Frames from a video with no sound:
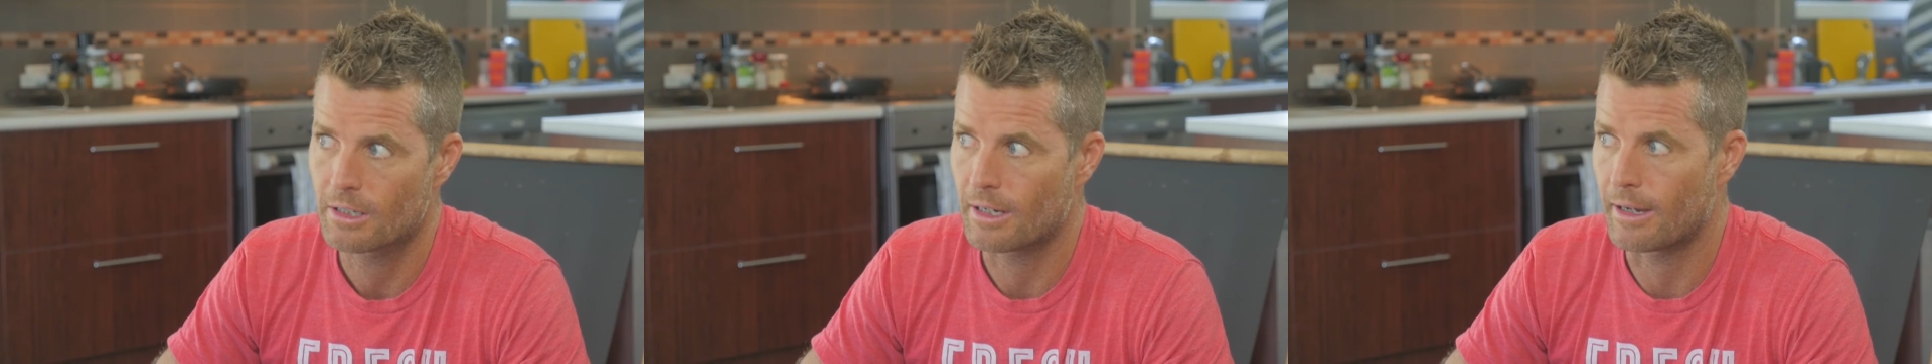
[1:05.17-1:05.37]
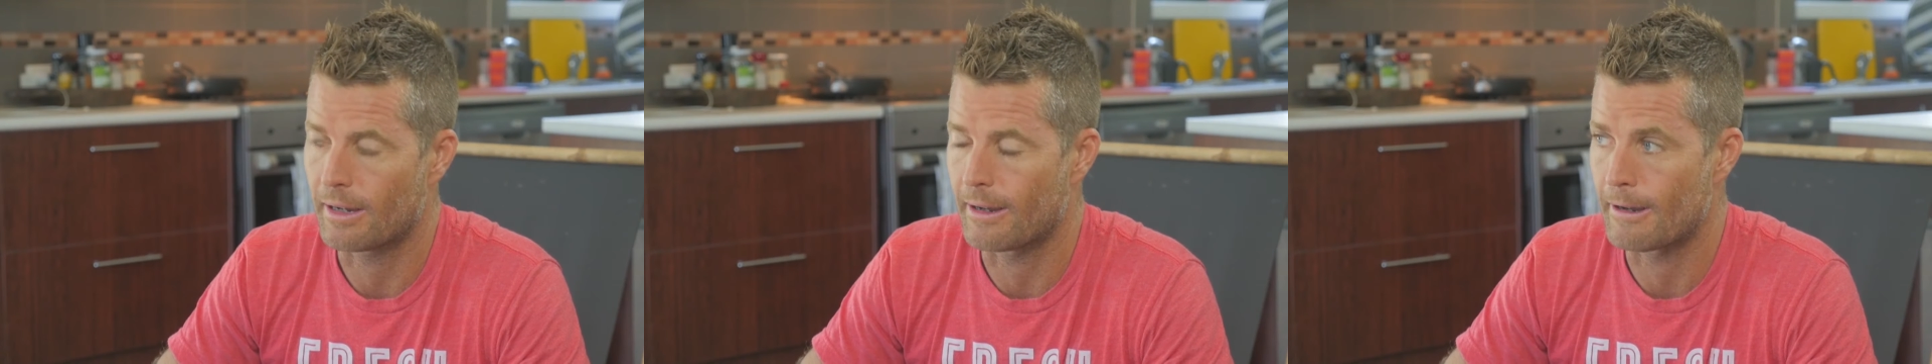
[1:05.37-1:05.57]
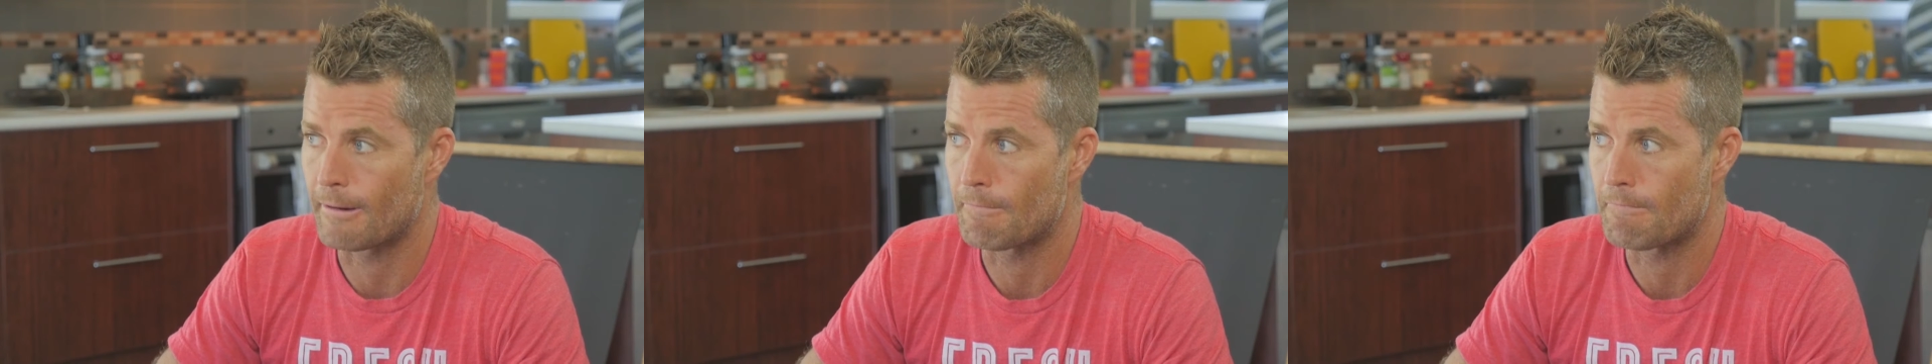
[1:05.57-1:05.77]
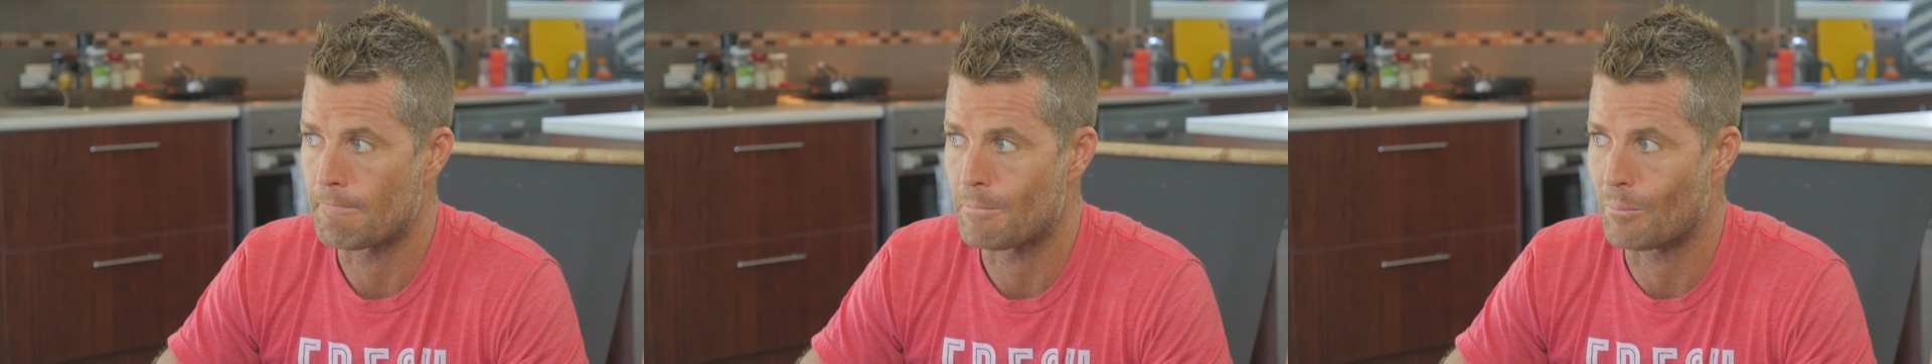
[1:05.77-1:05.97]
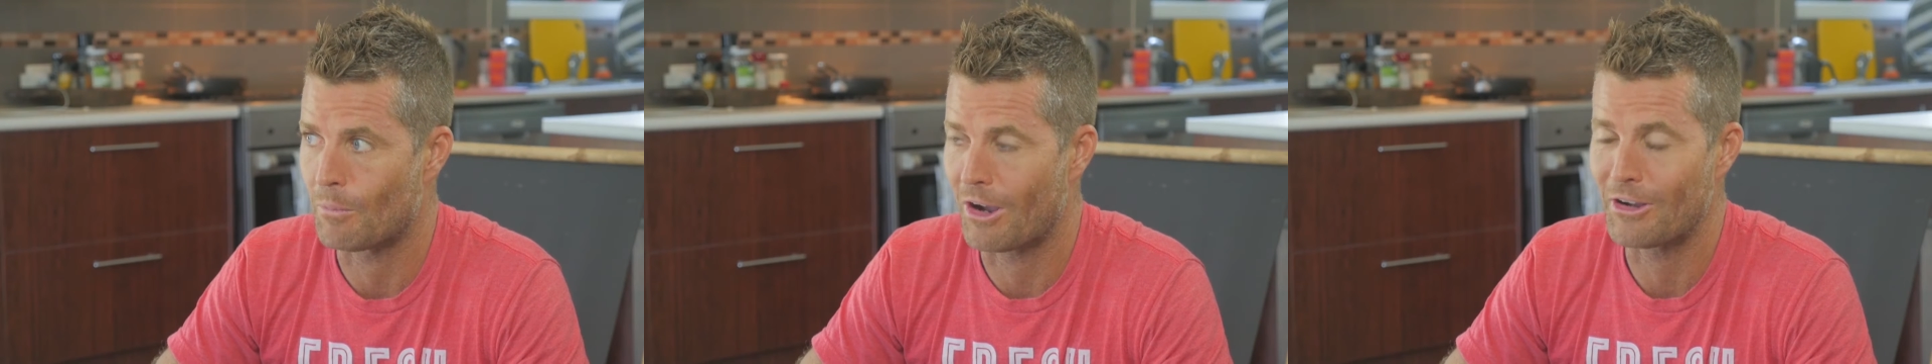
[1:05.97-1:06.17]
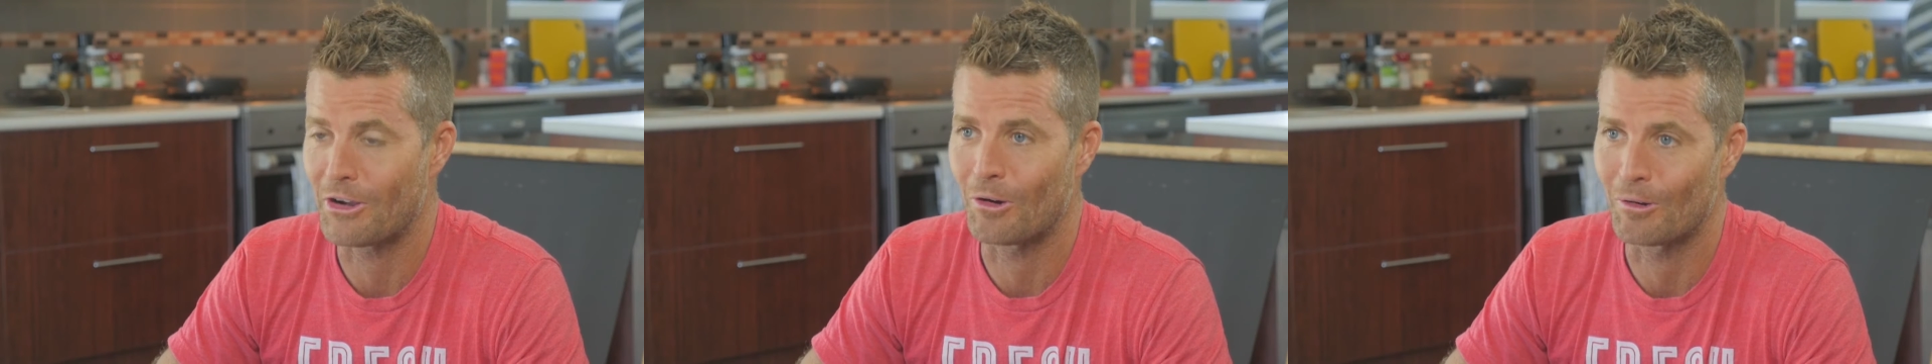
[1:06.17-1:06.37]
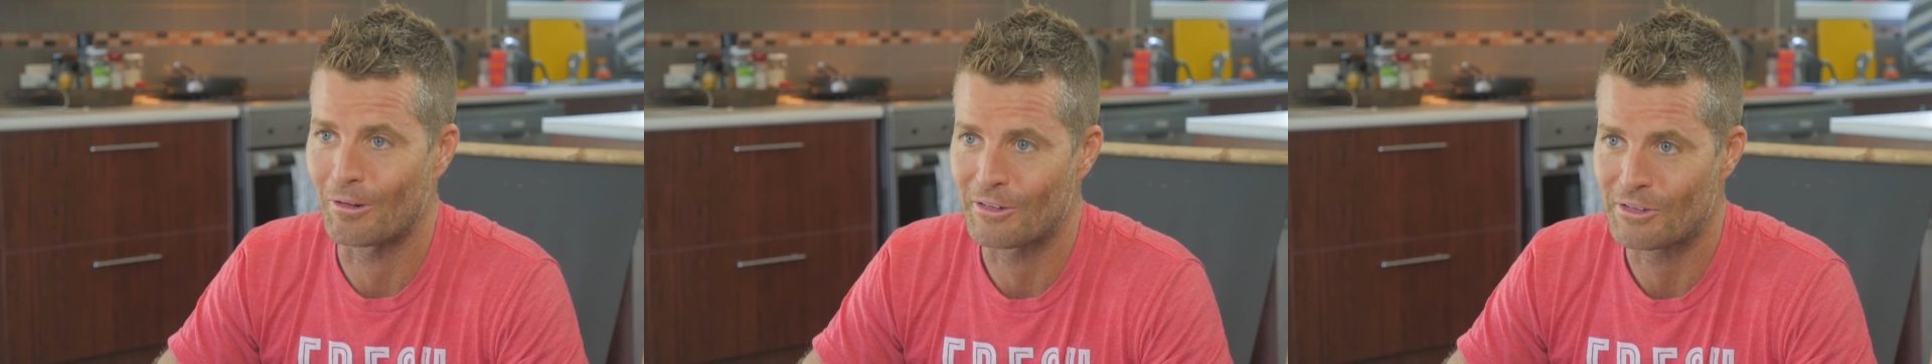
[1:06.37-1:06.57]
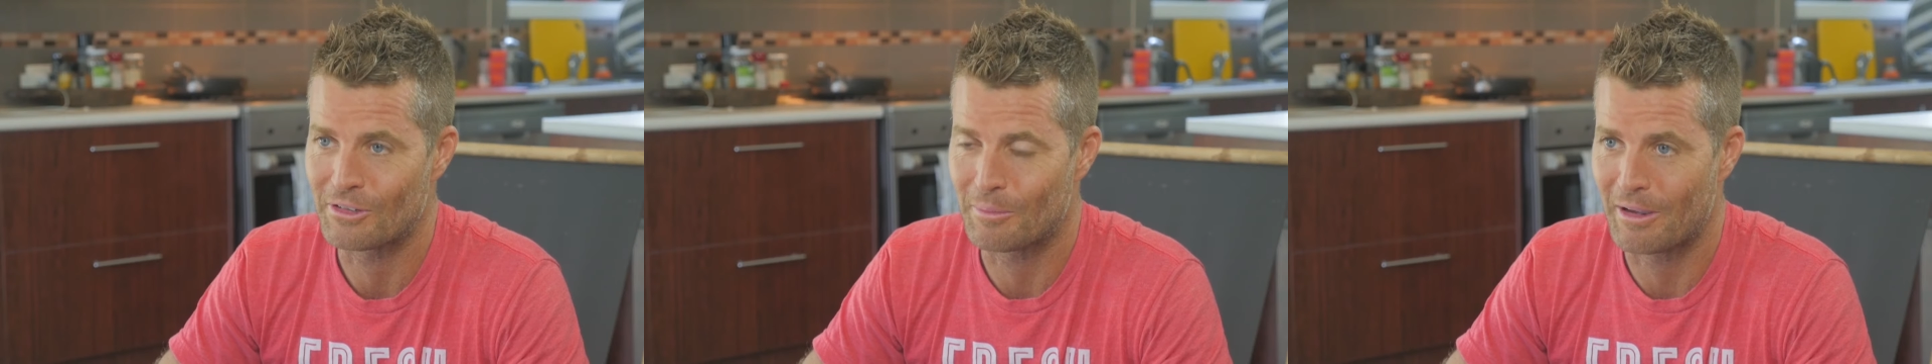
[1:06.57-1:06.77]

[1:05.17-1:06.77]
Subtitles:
My goal is to